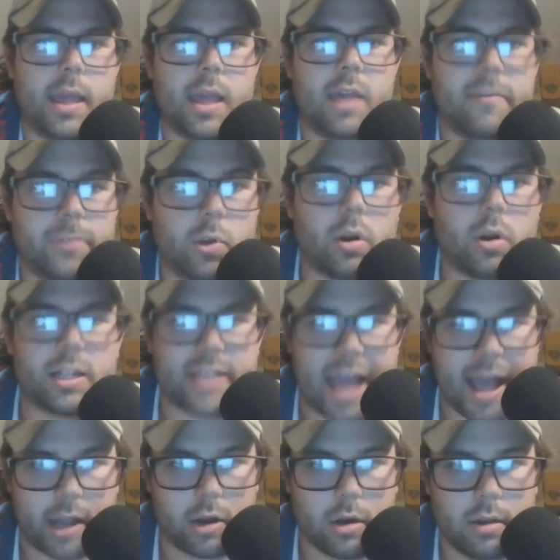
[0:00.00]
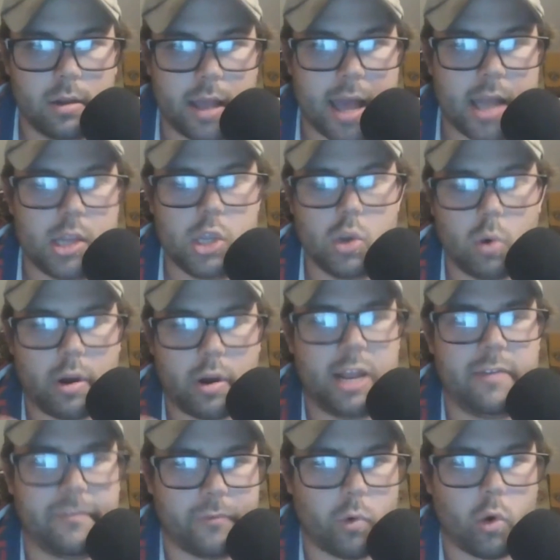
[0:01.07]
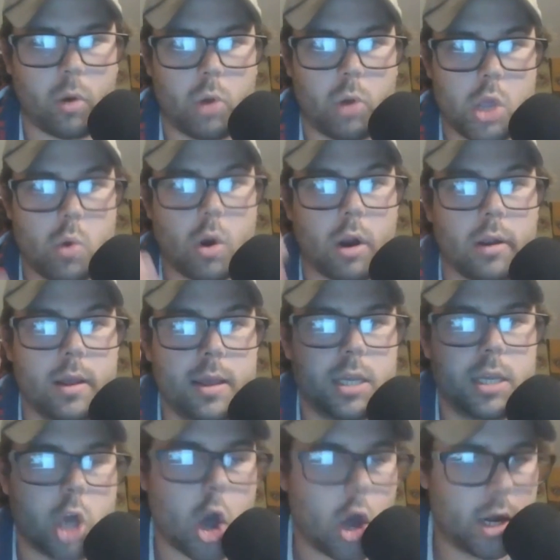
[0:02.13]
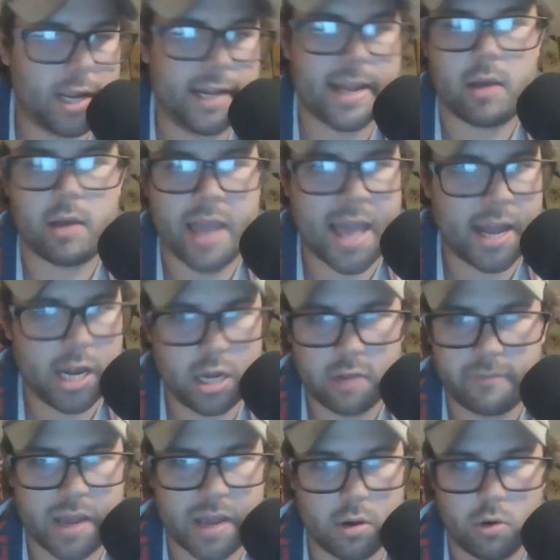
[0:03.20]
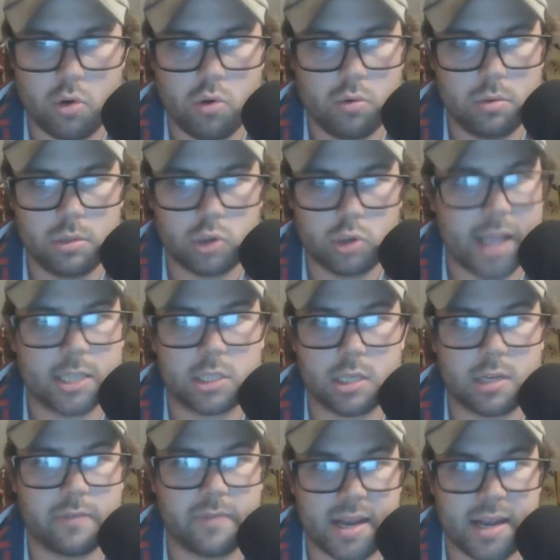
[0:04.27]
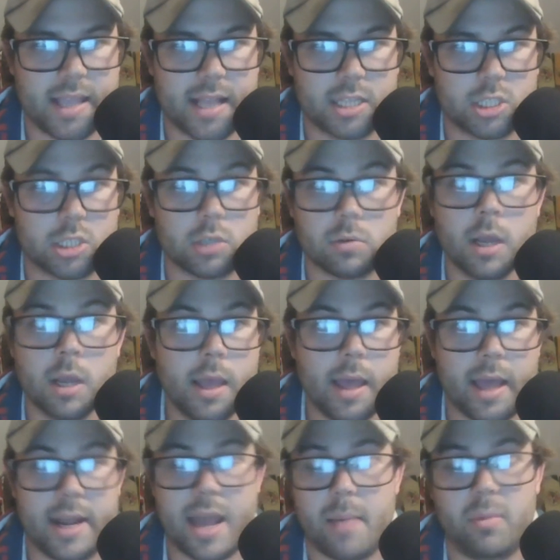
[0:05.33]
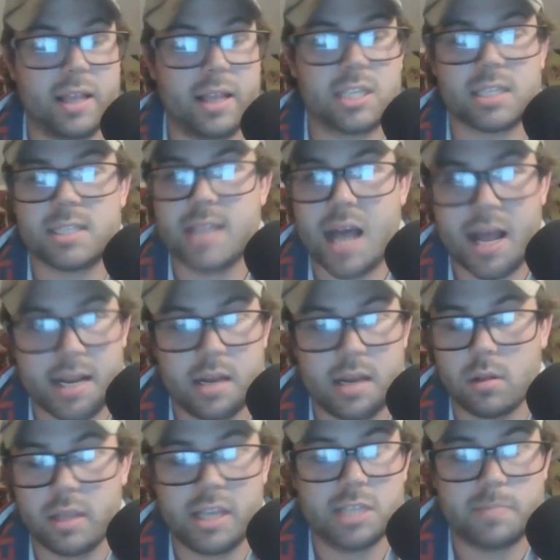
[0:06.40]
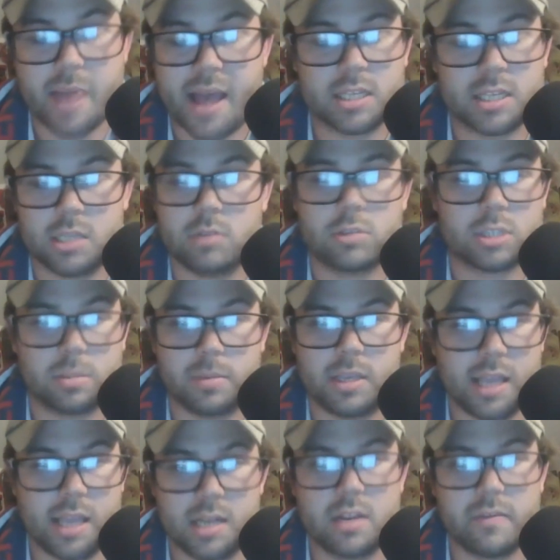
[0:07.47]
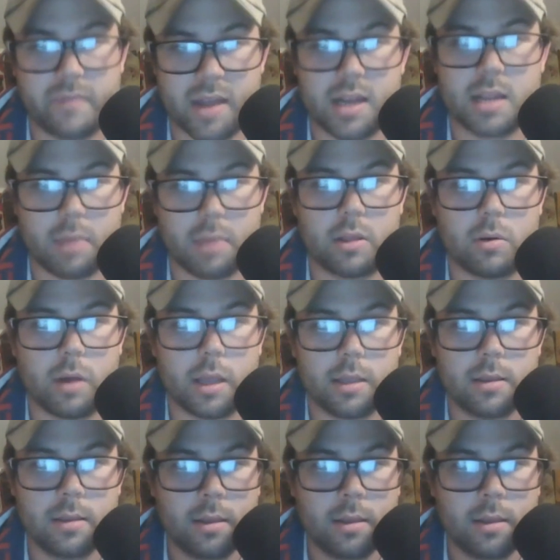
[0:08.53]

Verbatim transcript: if you are an attacker and you are in a form where you are cutting down any defender who tries to defend against you, and MLS is not nearly as bad as it used to be in defending, by the way.